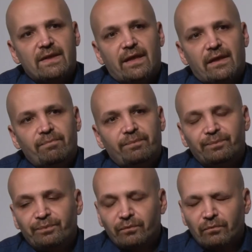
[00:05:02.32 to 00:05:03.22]
asylum
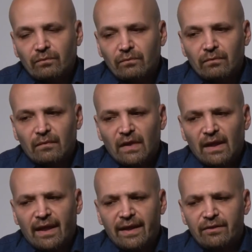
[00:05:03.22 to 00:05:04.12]

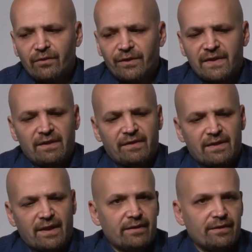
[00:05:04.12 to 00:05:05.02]
and to receive a
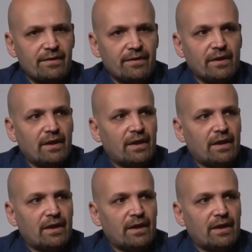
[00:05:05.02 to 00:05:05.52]
status.